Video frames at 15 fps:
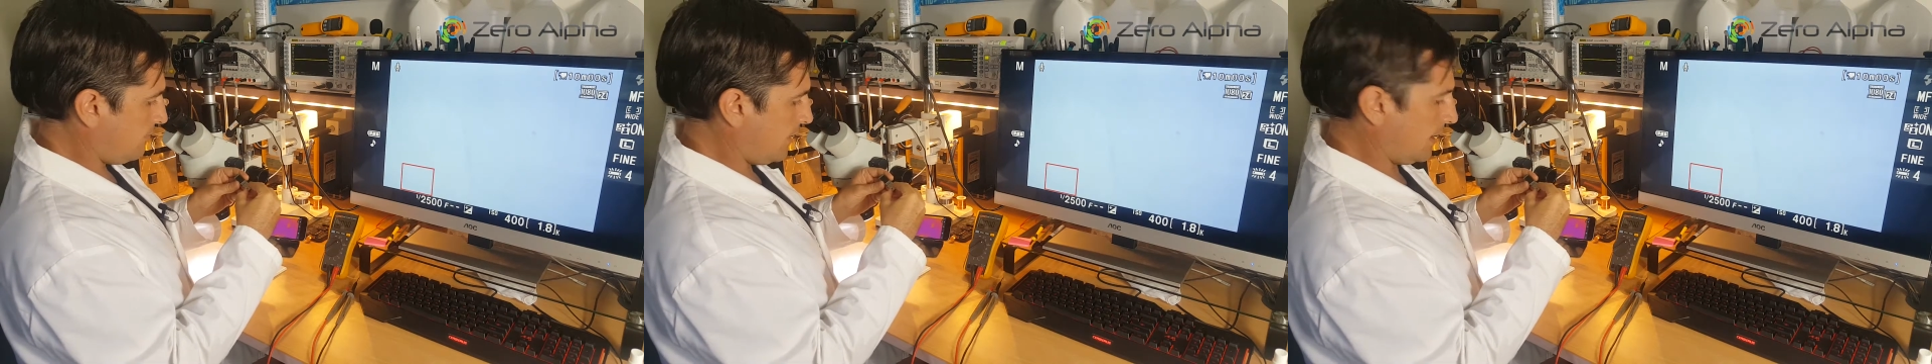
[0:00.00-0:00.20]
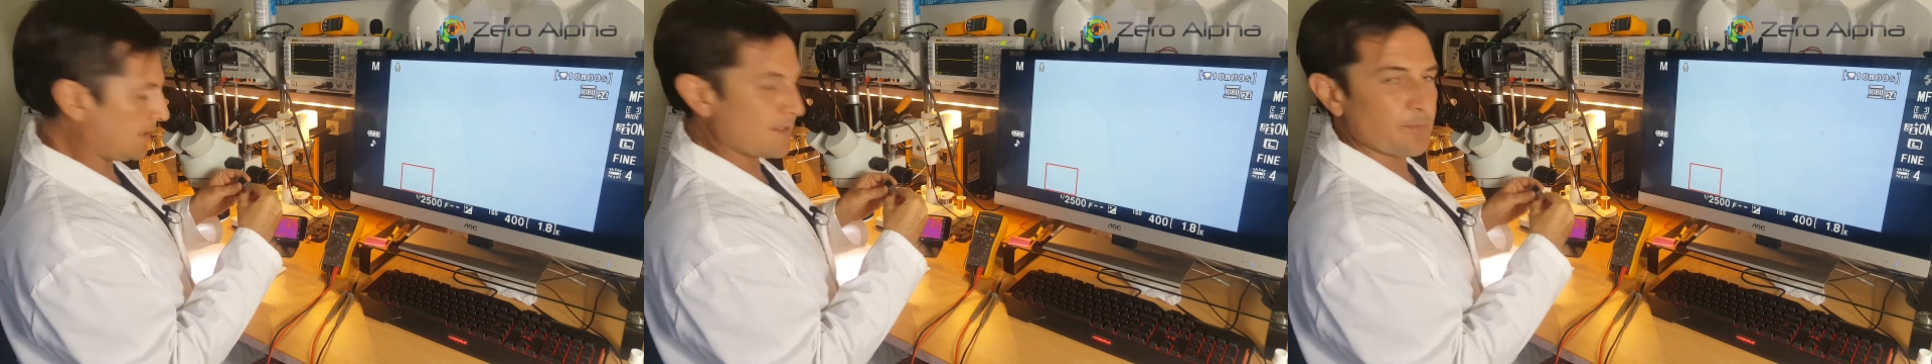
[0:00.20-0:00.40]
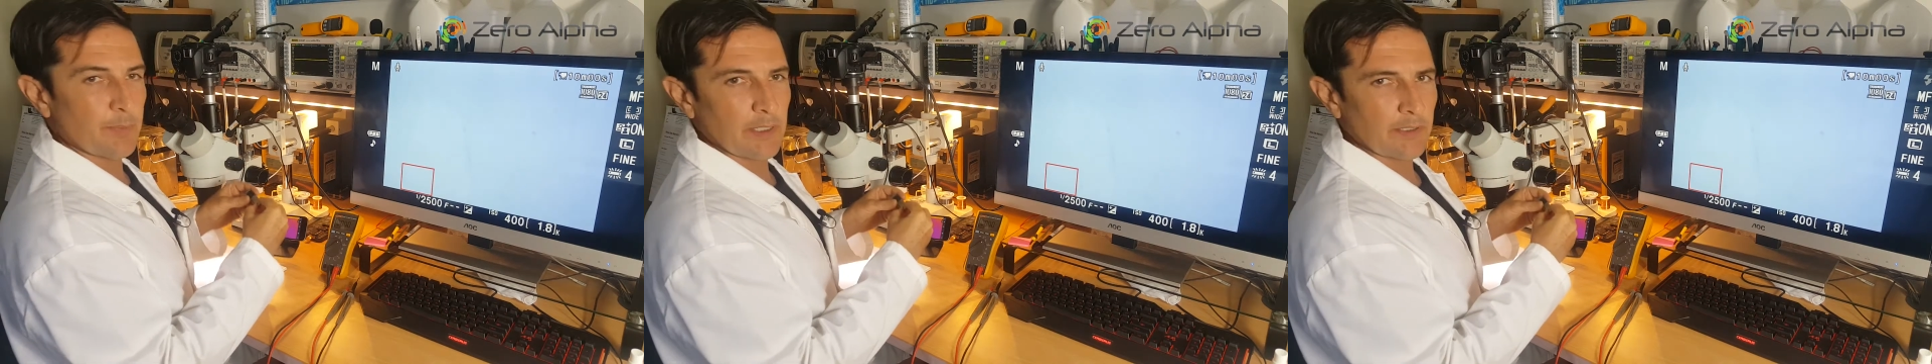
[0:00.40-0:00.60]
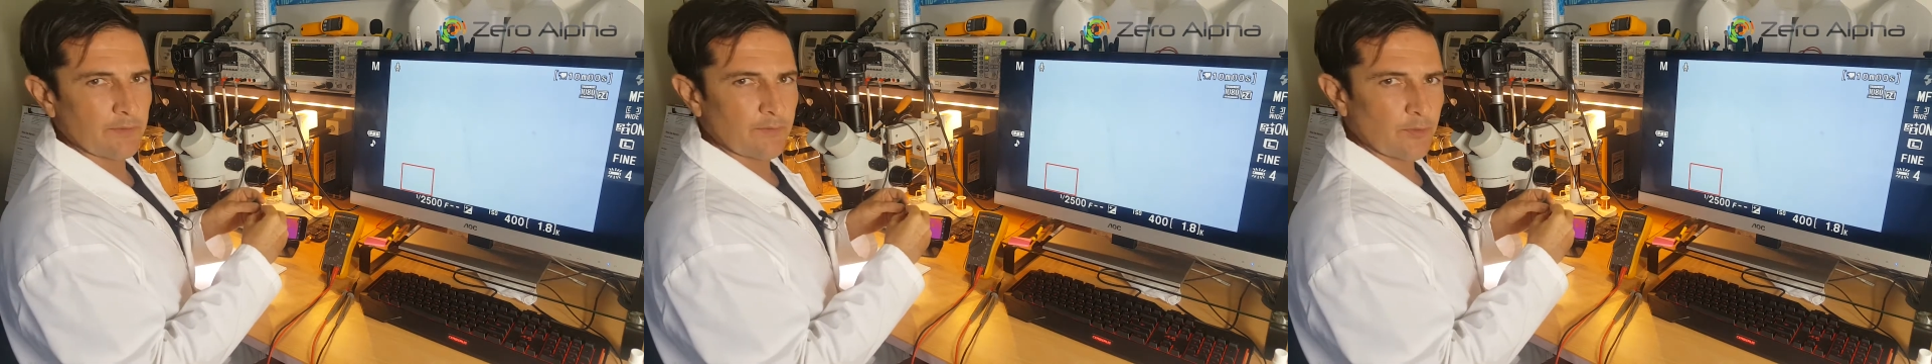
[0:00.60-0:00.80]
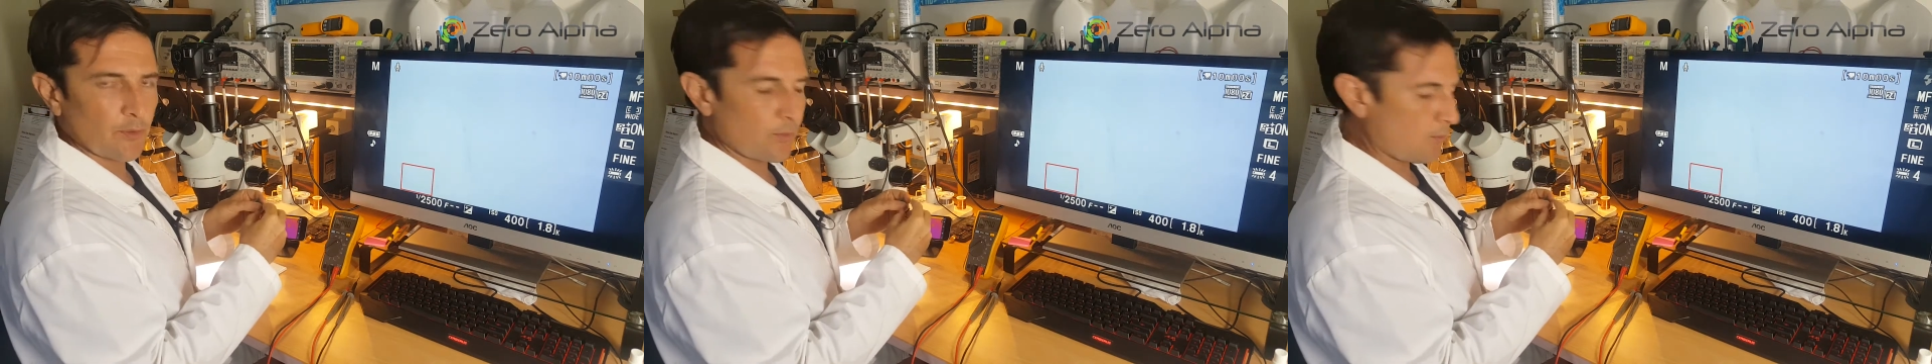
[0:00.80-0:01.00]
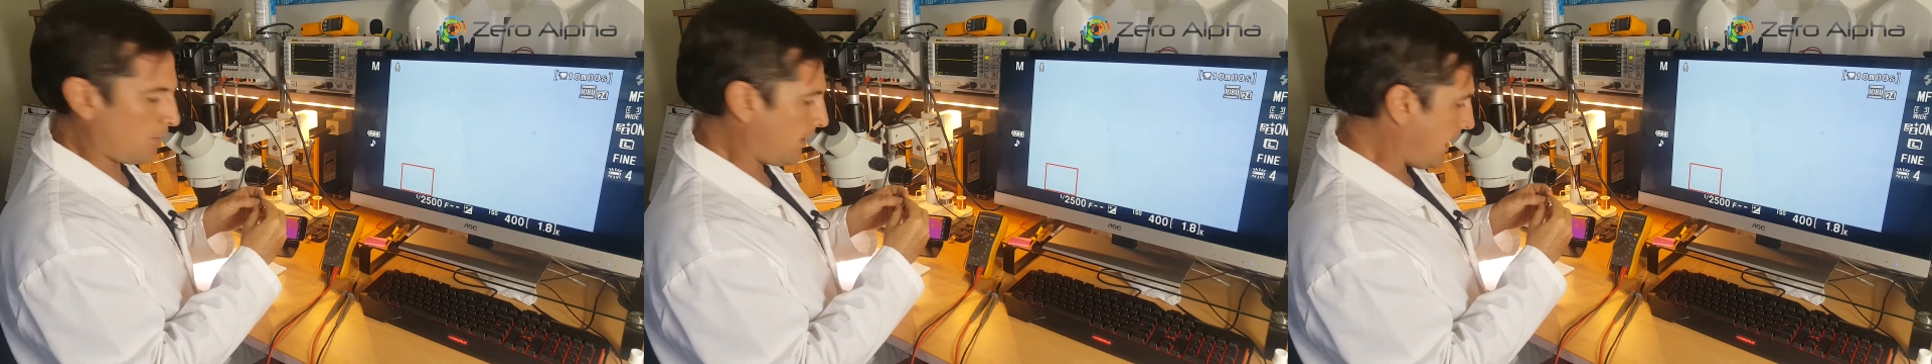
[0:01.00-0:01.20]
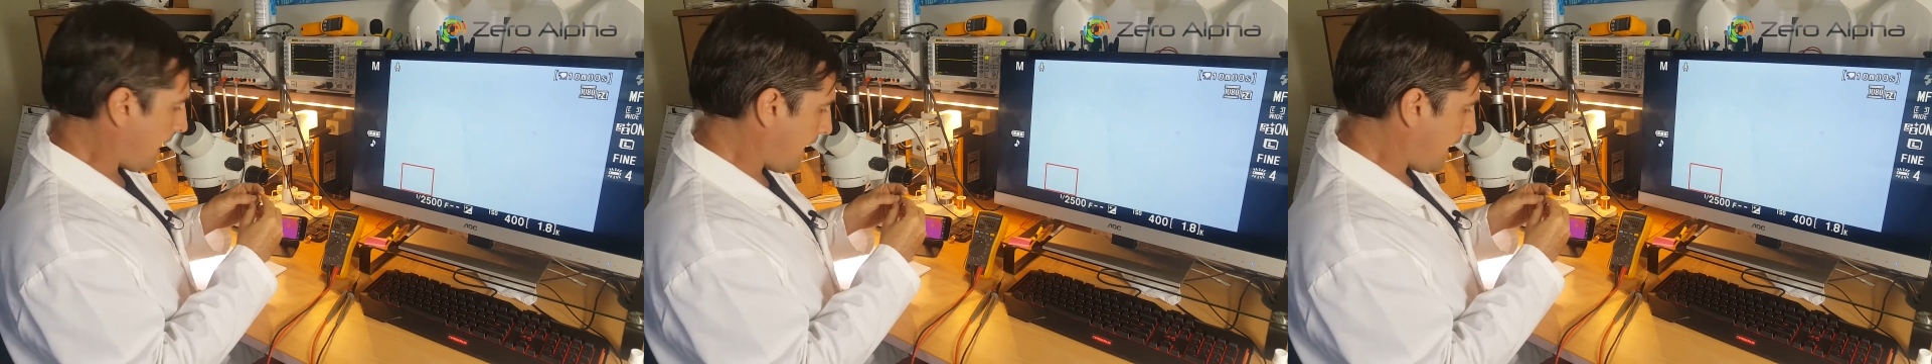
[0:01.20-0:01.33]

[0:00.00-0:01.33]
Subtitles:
but it's been to